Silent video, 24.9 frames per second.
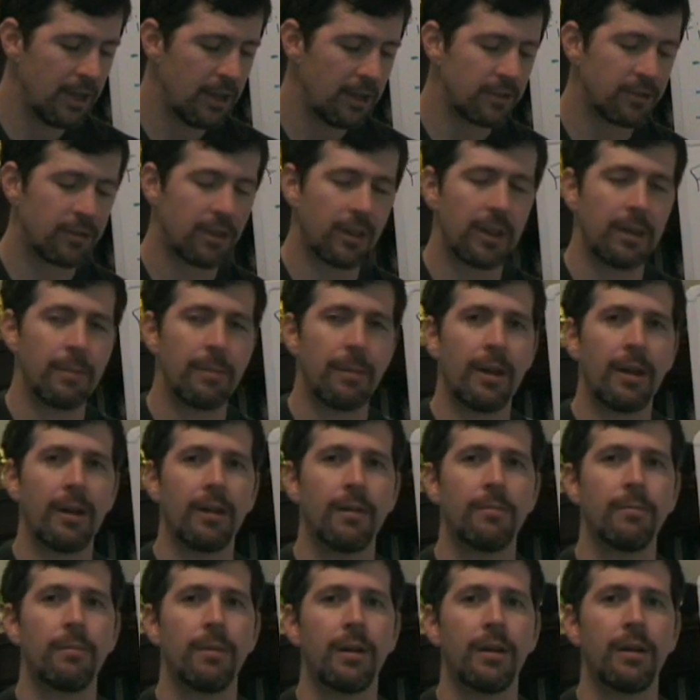So they may,
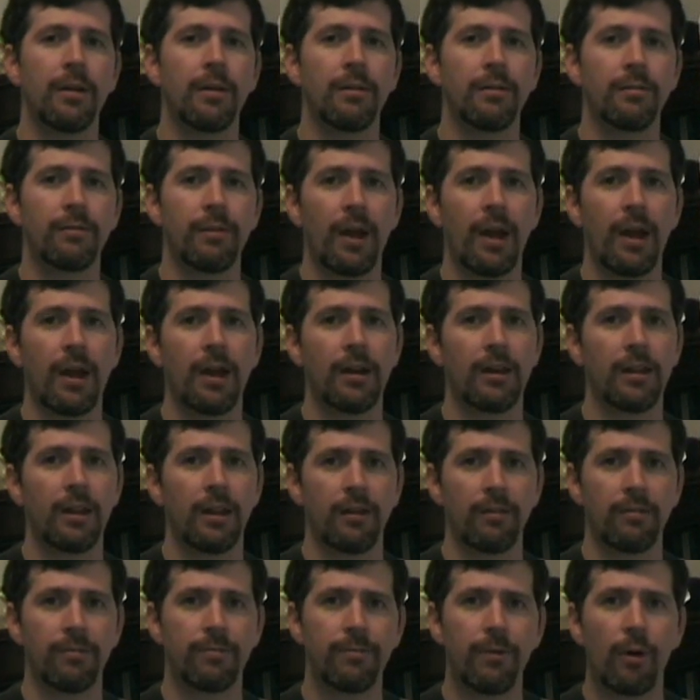may have had
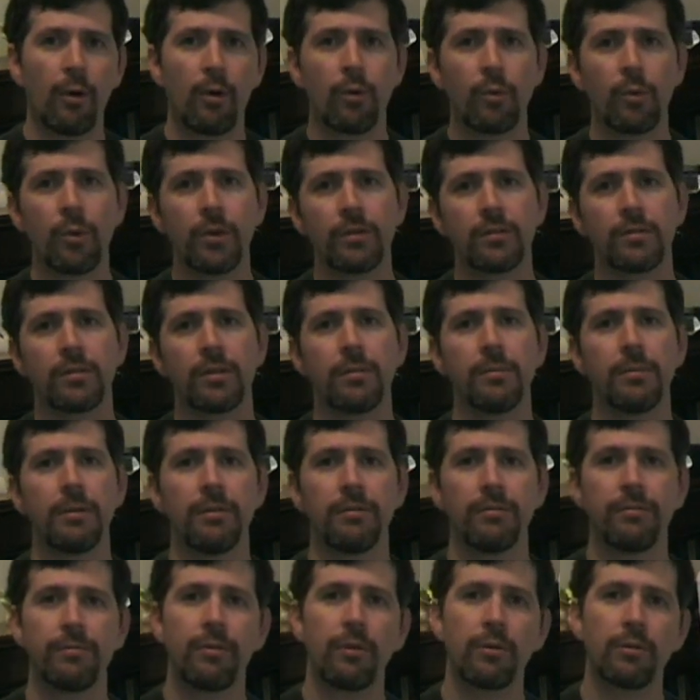like folk wisdom
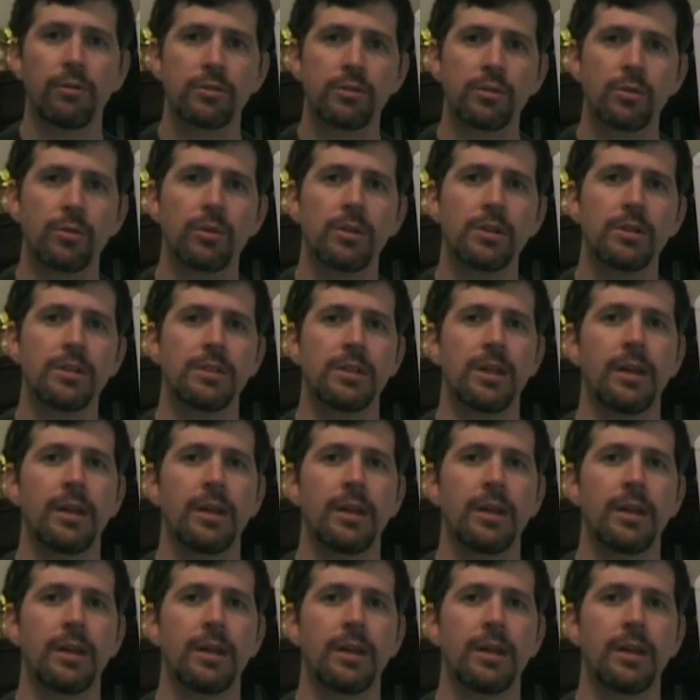and folk stories